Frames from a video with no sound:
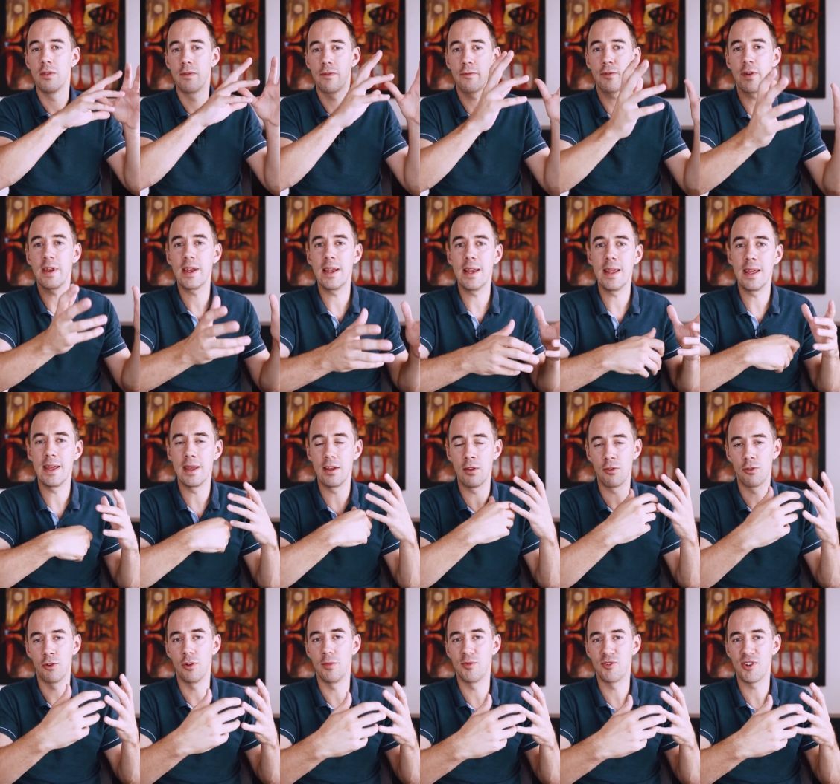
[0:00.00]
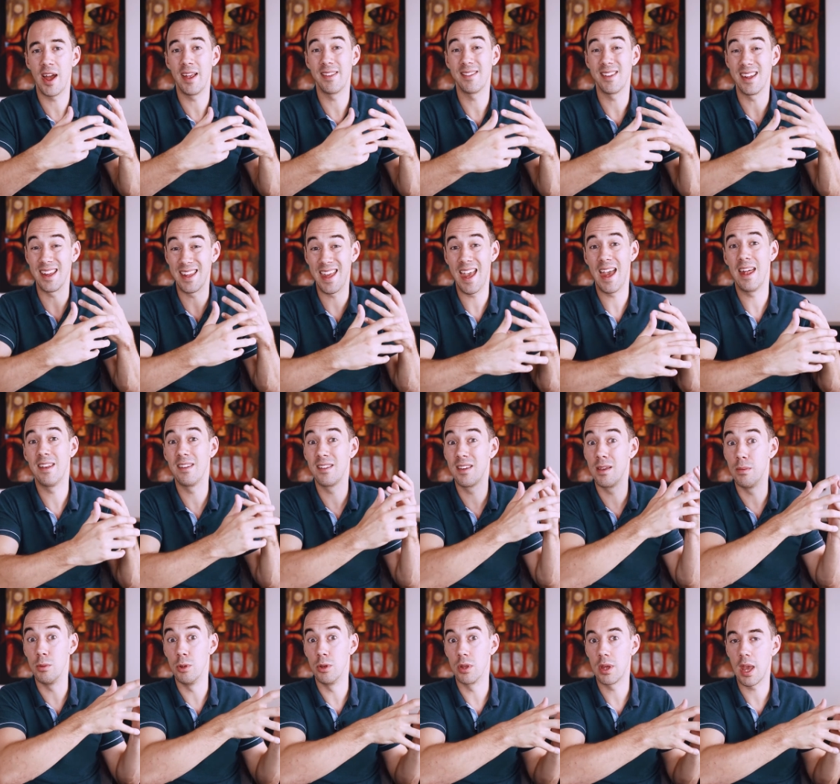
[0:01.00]
freely in group chats, again,
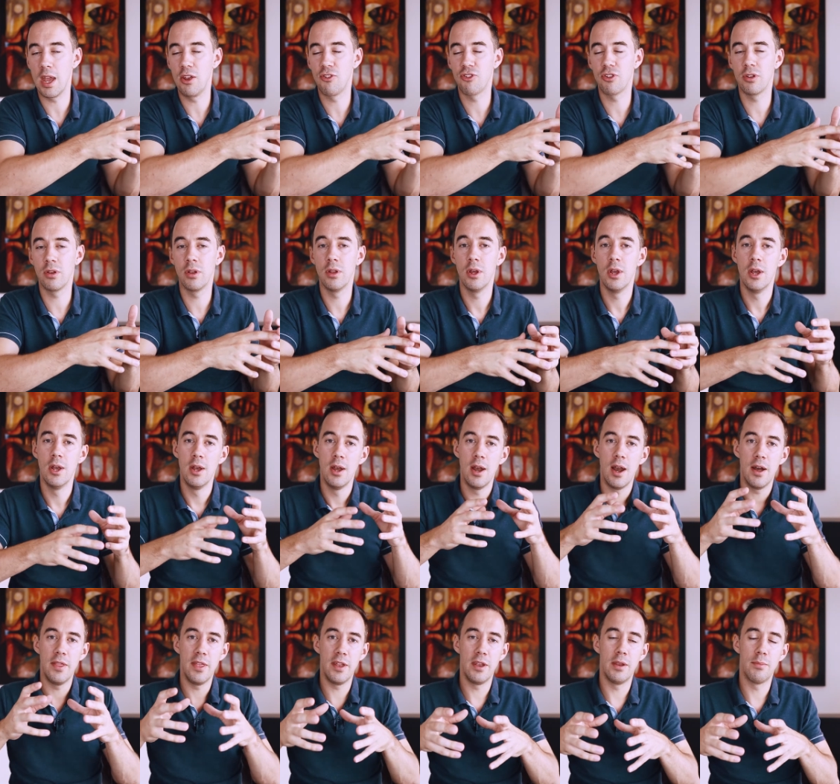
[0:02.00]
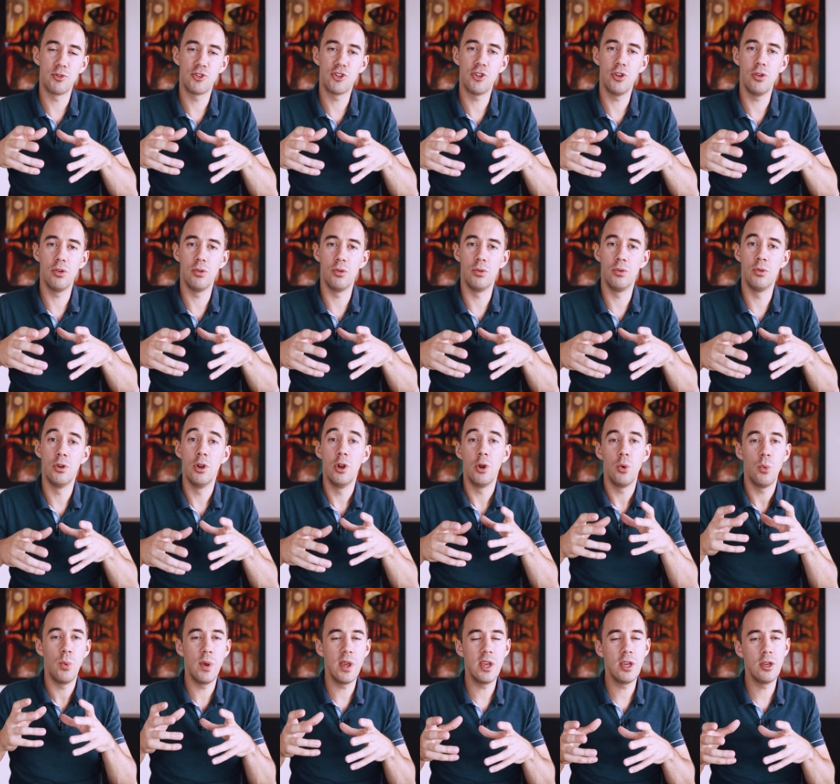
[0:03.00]
communication. And then number two,
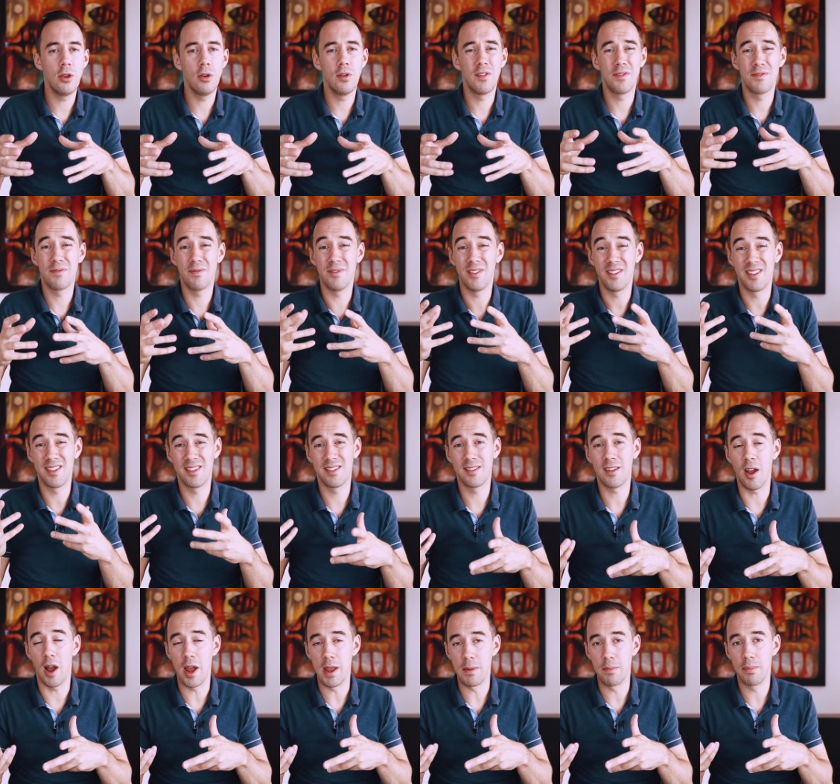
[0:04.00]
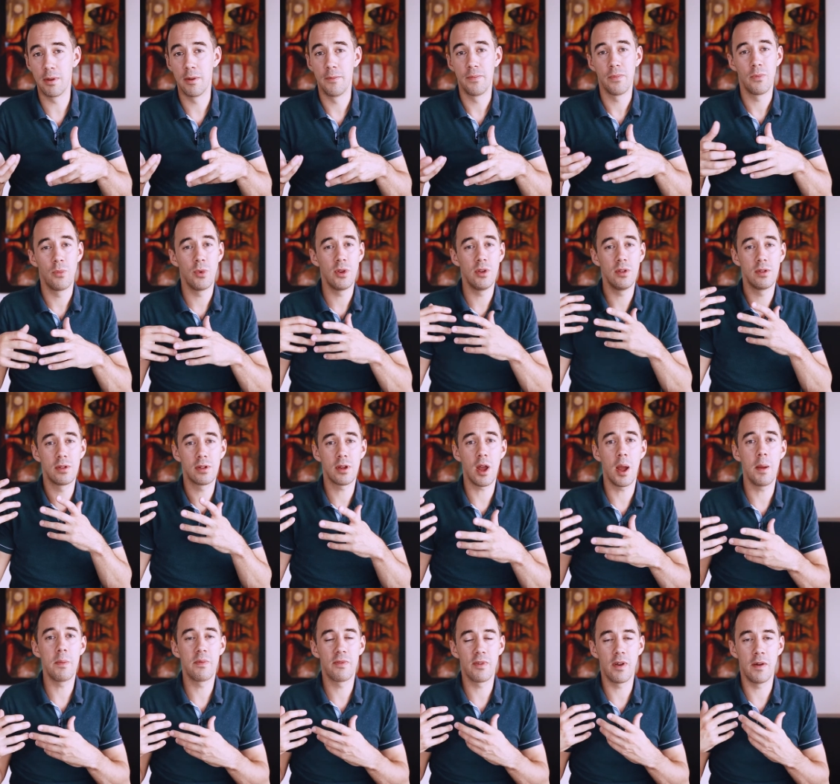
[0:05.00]
we use Skype. We use
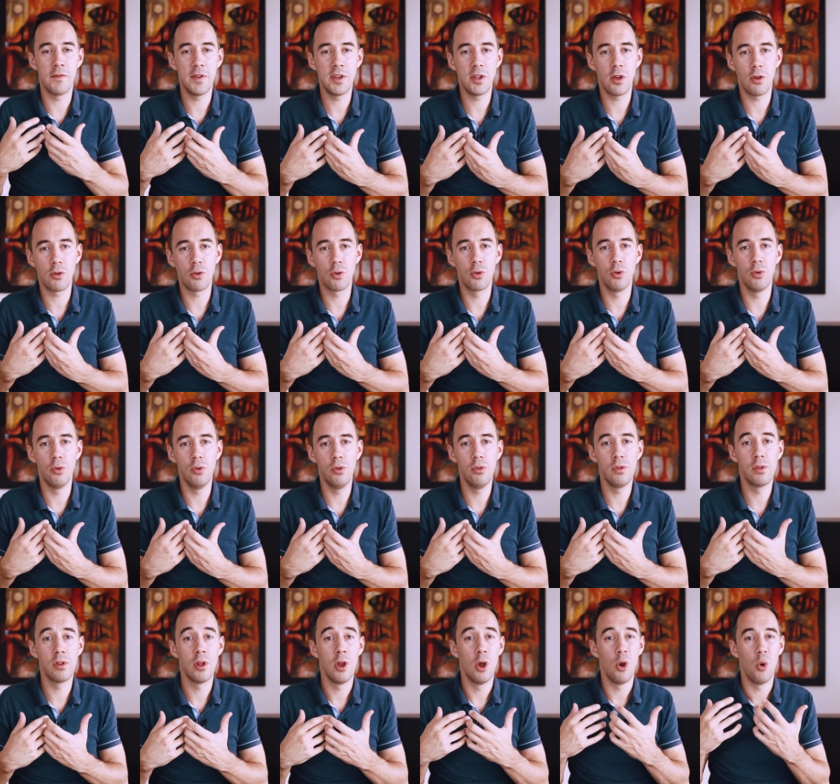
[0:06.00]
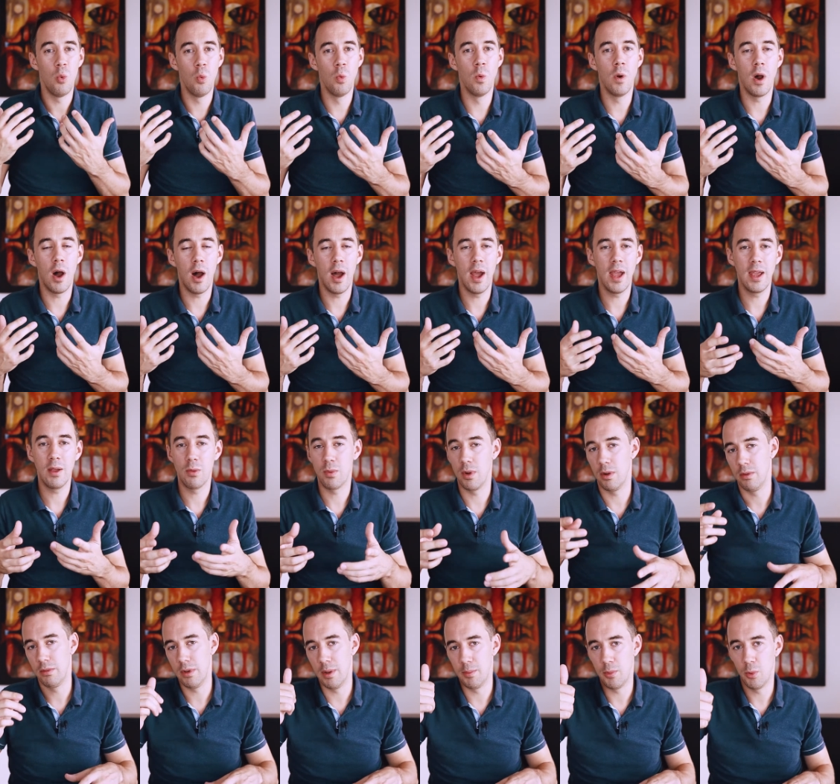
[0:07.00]
Skype for our video calls. Why?
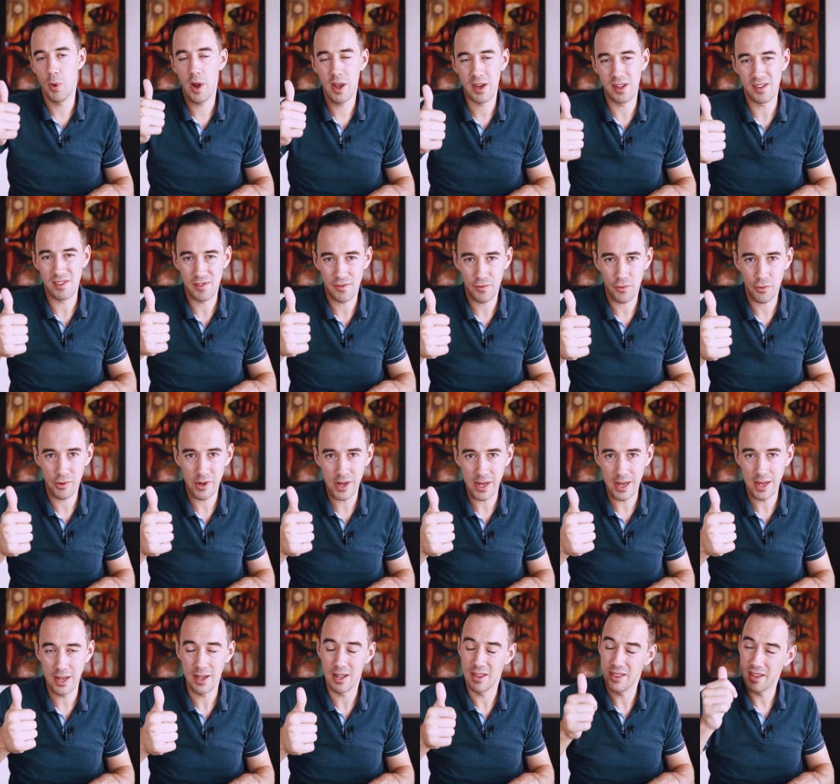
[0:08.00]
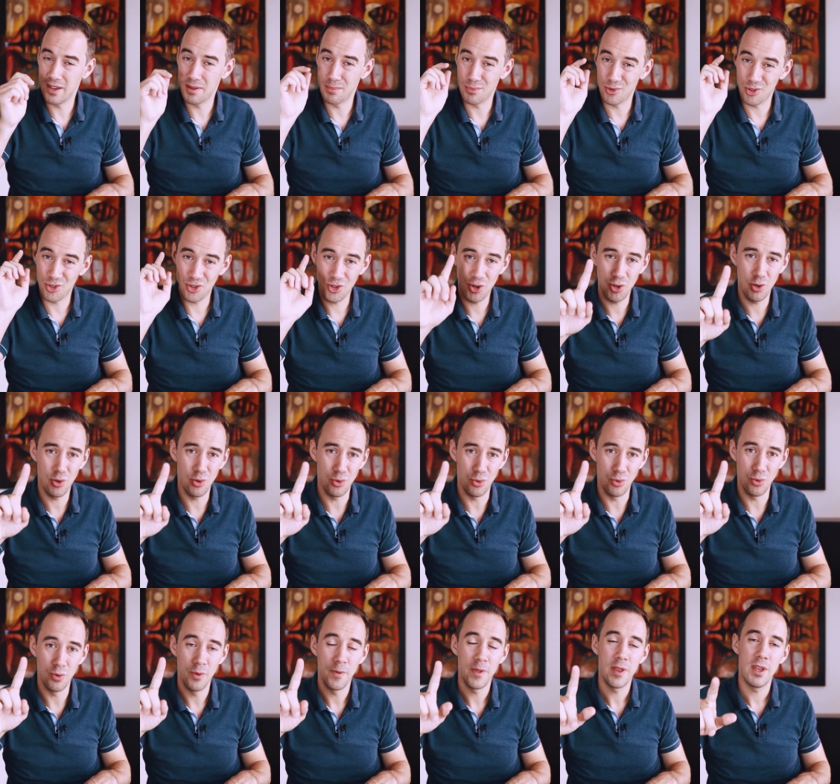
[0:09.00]
Well, number one, it's free. And then number
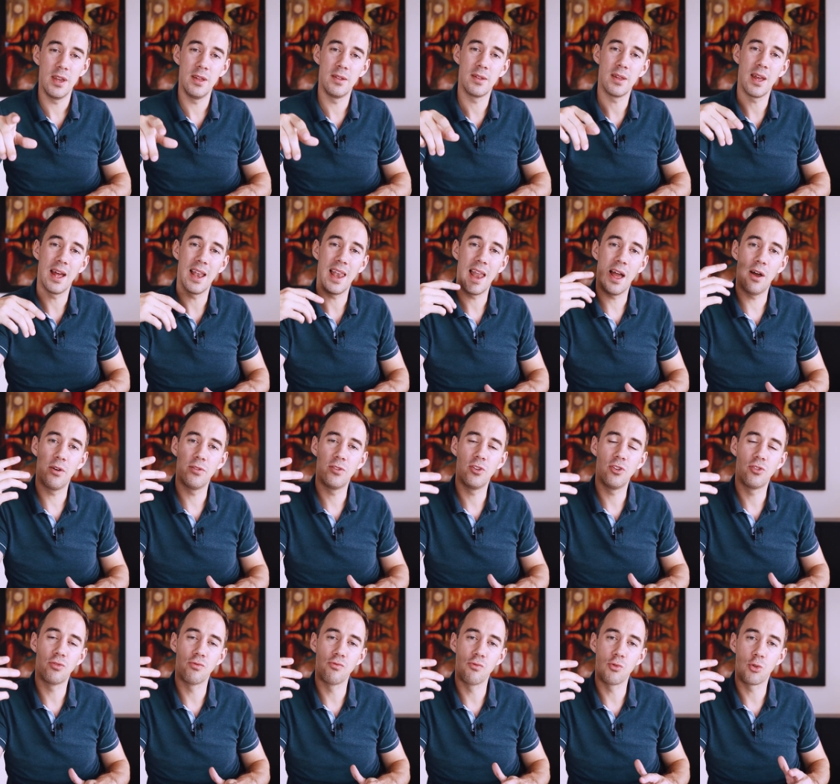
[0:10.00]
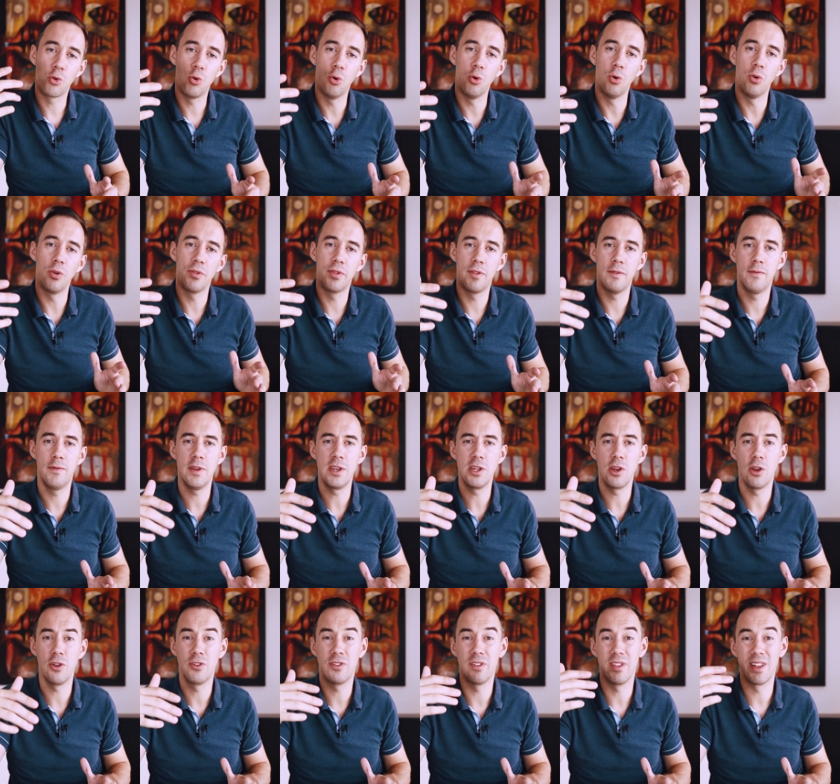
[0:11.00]
two is it allows you to record the
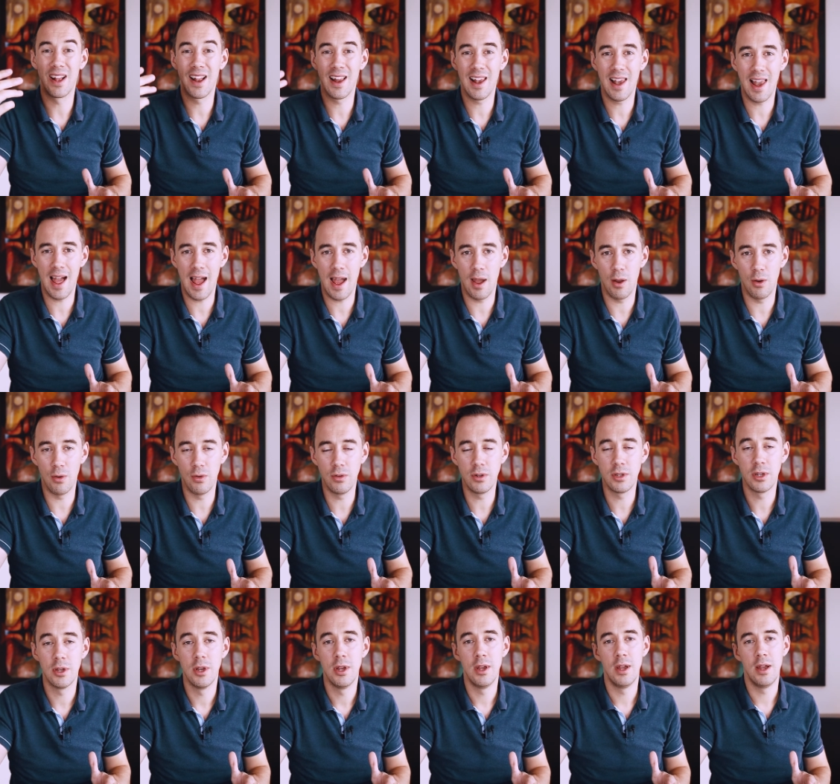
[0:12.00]
video to the cloud.